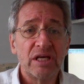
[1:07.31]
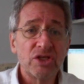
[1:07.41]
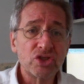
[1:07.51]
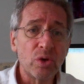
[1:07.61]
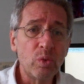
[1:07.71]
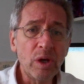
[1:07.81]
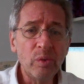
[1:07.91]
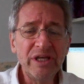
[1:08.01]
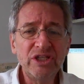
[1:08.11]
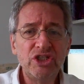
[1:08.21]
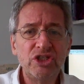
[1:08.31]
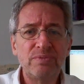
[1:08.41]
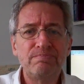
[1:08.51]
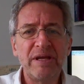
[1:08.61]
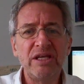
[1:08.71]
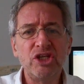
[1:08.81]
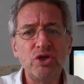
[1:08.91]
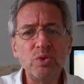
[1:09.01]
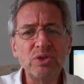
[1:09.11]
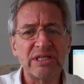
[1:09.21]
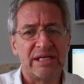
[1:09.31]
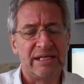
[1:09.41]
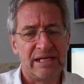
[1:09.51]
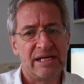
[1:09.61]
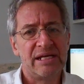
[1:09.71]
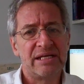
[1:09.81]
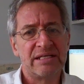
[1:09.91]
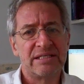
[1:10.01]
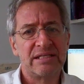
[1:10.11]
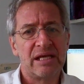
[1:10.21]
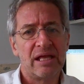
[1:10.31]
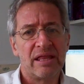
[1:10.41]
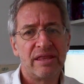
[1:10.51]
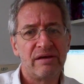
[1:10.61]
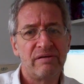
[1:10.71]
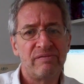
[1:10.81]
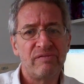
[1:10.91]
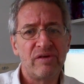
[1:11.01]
So what we've been using is the